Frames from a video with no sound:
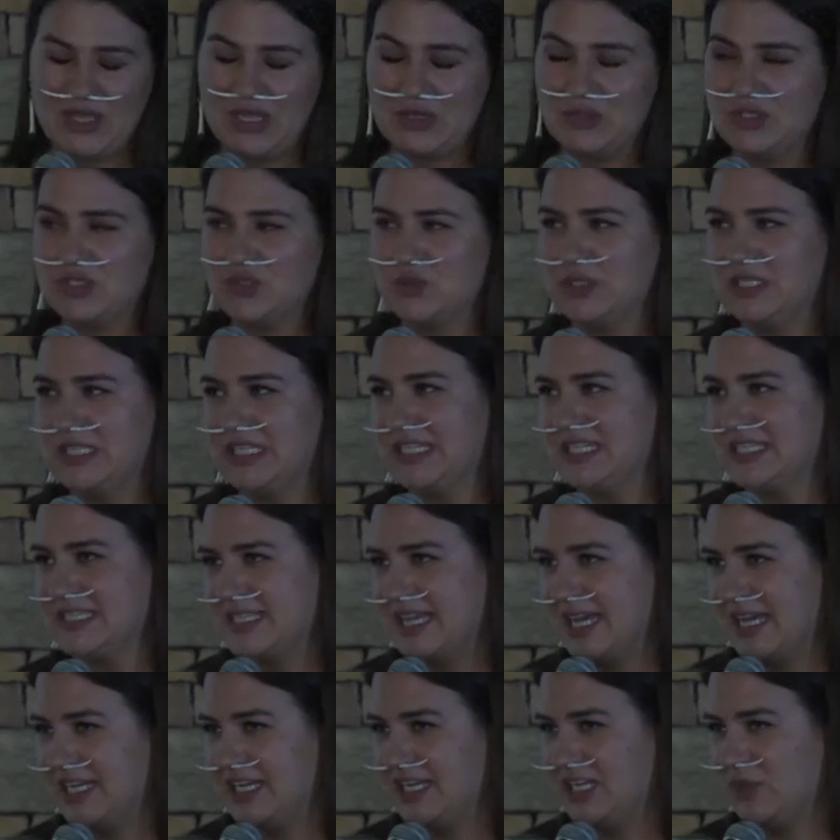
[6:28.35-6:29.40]
I was really
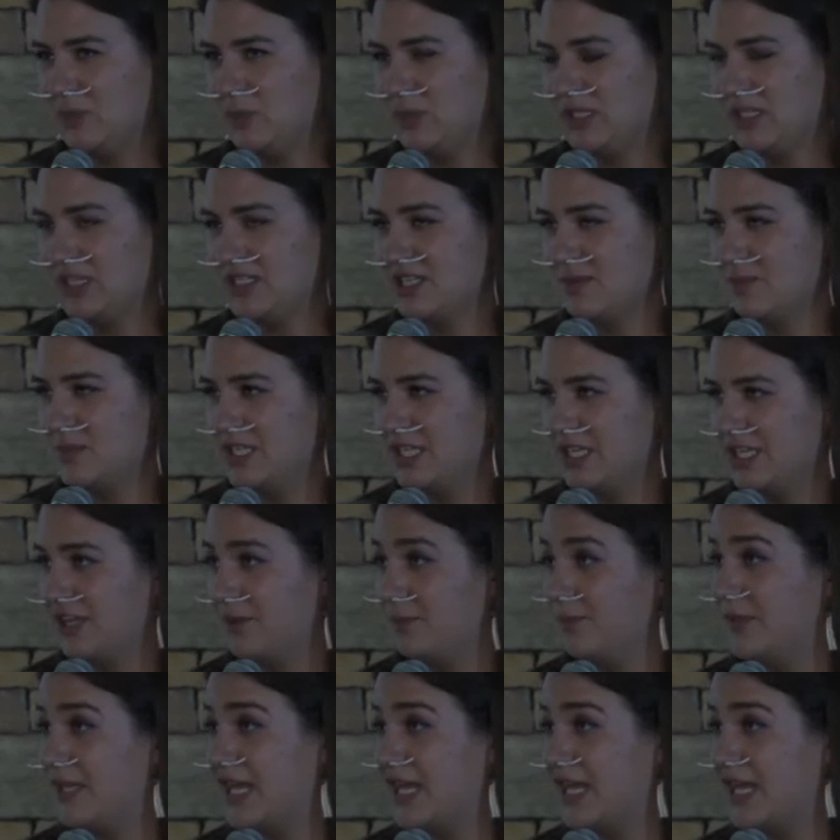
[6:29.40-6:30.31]
excited because I'm taking